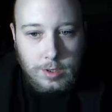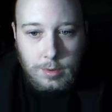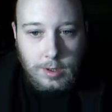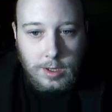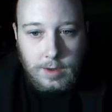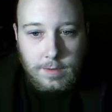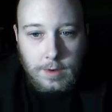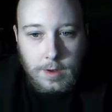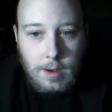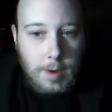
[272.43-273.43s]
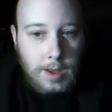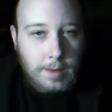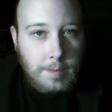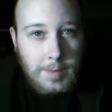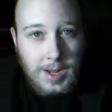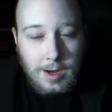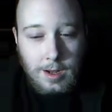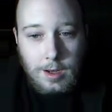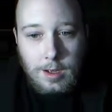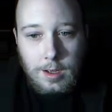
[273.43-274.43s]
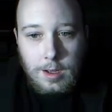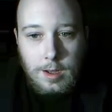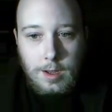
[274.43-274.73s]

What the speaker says: to believe by the media,